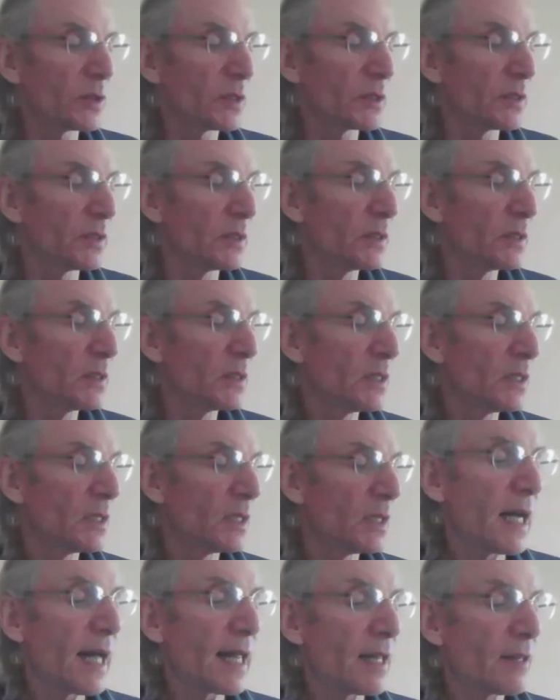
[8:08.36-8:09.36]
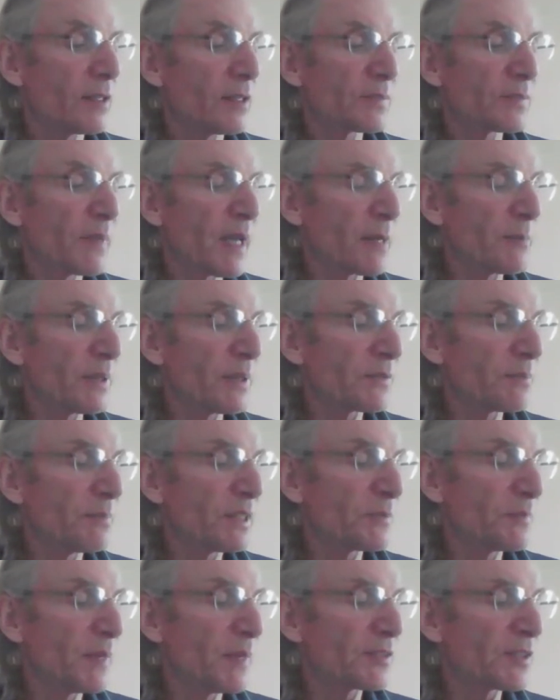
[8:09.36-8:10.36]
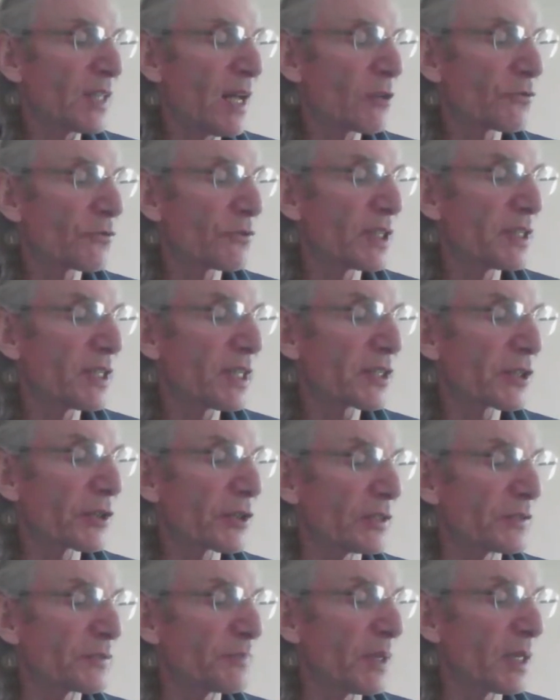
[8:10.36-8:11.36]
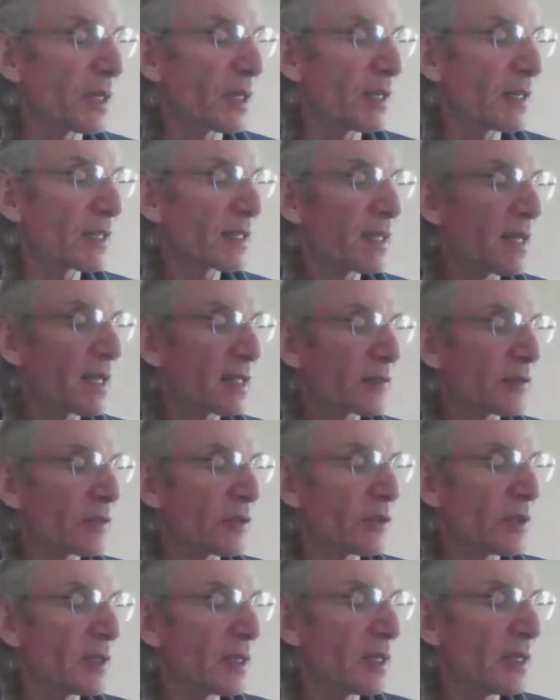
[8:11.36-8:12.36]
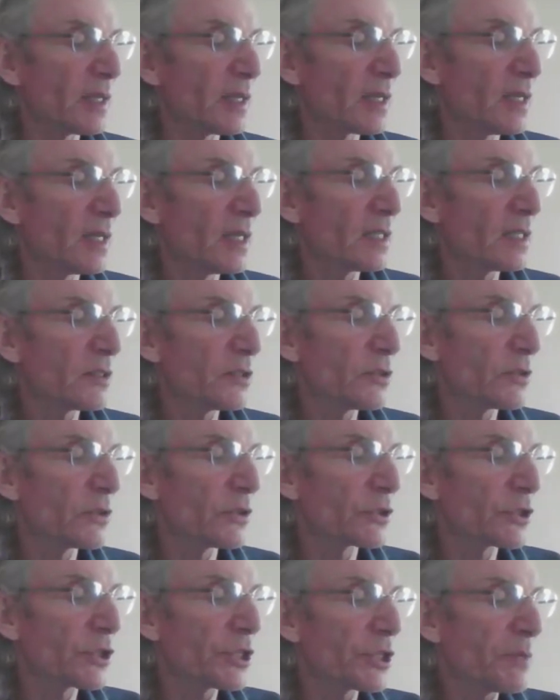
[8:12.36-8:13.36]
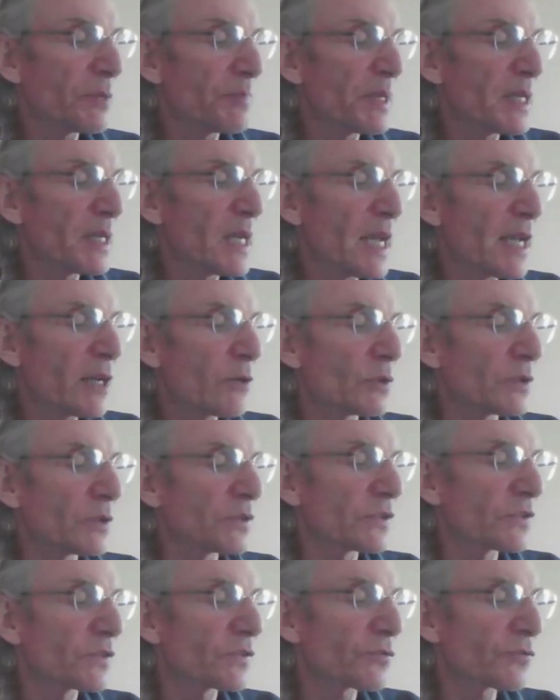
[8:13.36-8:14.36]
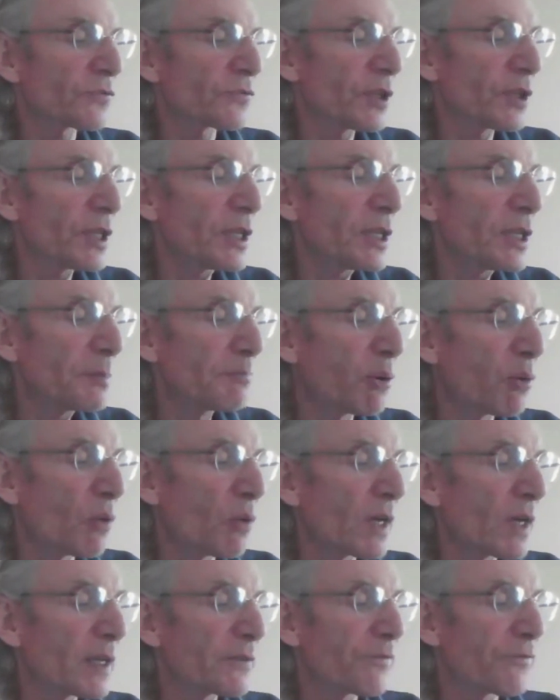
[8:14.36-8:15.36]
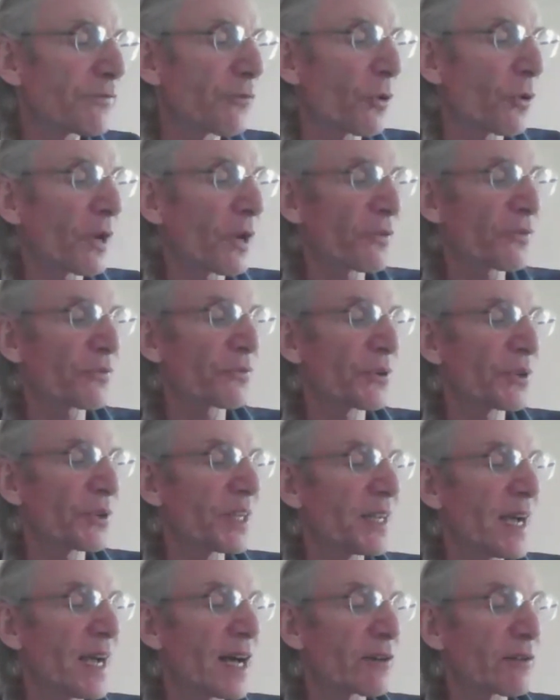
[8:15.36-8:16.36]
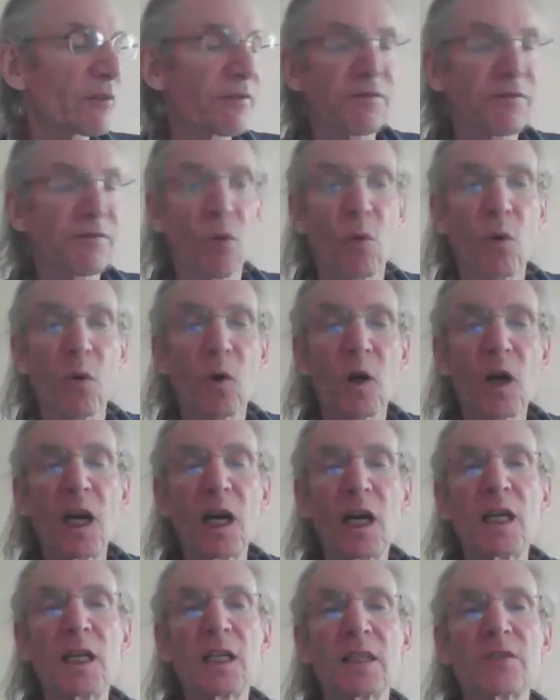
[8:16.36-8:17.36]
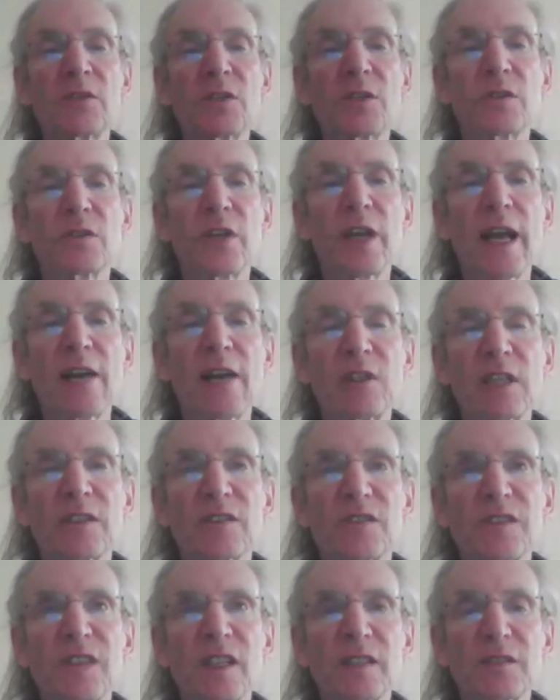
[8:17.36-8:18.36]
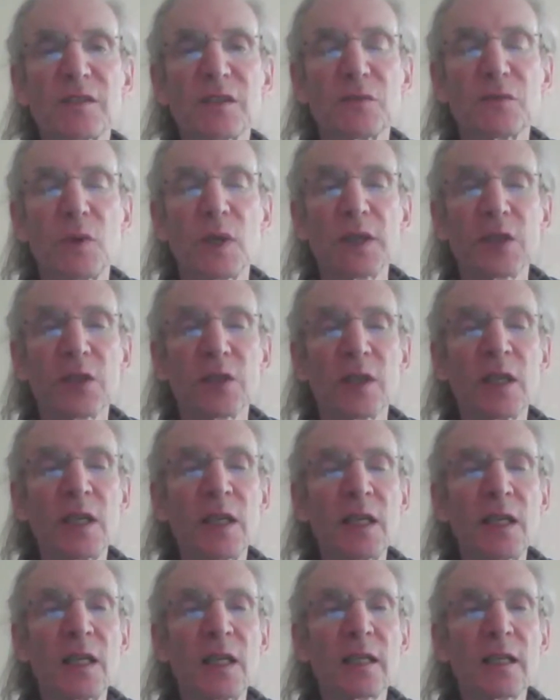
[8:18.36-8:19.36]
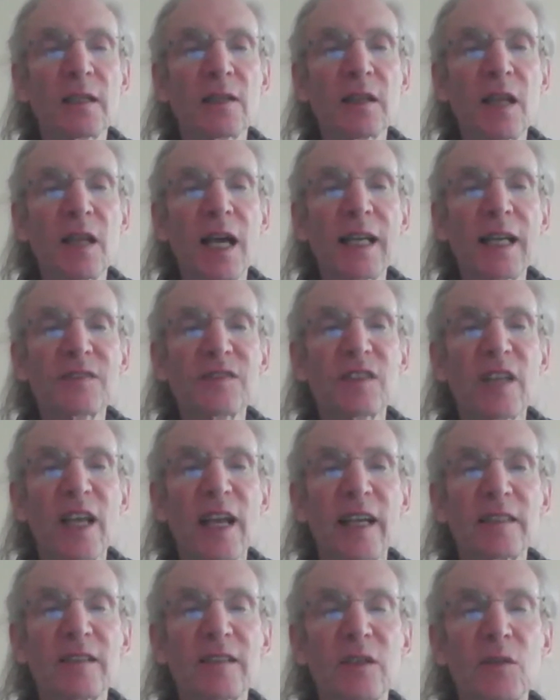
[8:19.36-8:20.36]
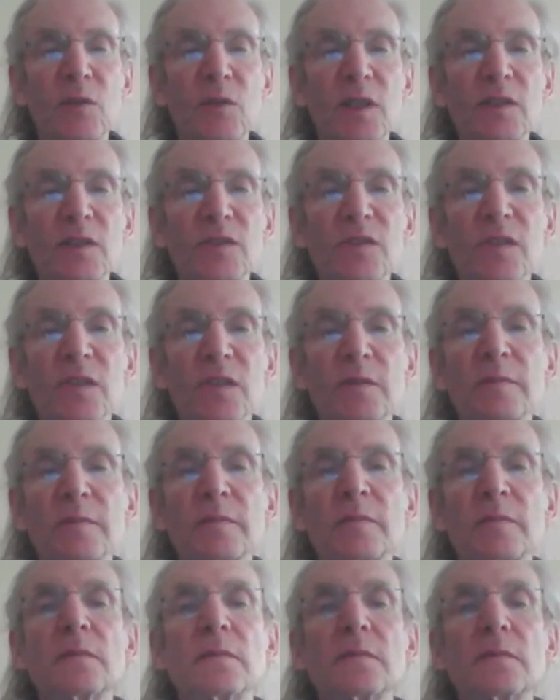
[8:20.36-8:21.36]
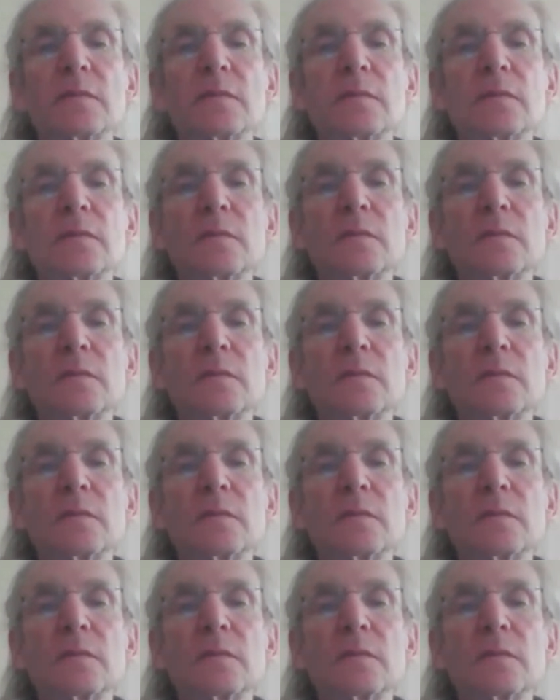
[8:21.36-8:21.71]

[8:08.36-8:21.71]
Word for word: good. I, this may be this may sound ridiculous, but I gotta do it here your GPA was 3.43 out of four. Do you, do you, have any sense of what your class standing was? Uh,